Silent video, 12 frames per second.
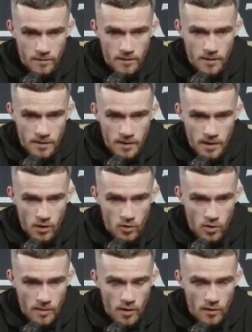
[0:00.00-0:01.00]
you know,
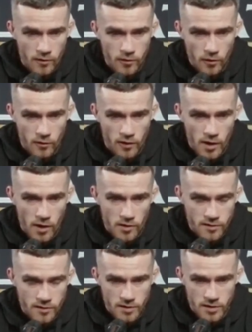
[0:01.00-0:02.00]
come out in full flow
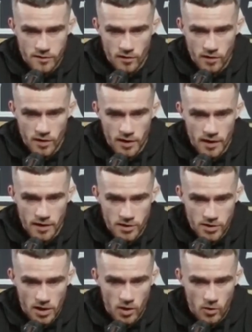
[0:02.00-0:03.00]
this this Friday and
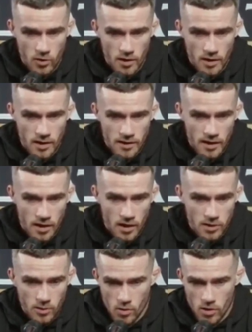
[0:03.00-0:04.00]
show that
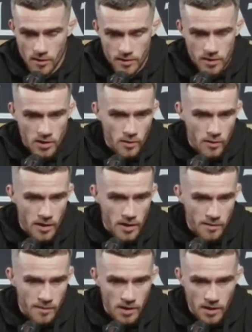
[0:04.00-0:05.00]
all the work I've been doing with
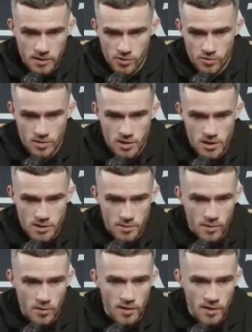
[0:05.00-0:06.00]
him and all the trust he's been
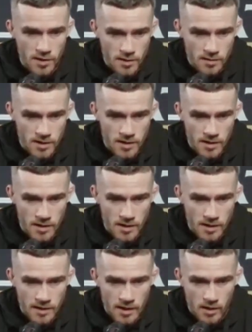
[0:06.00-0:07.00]
putting into me,
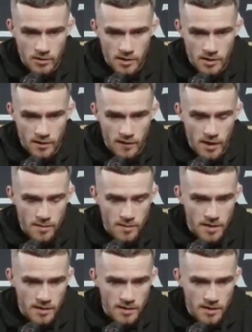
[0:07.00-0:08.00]
you know, to develop
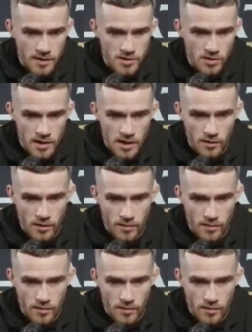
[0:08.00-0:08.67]
me into this high level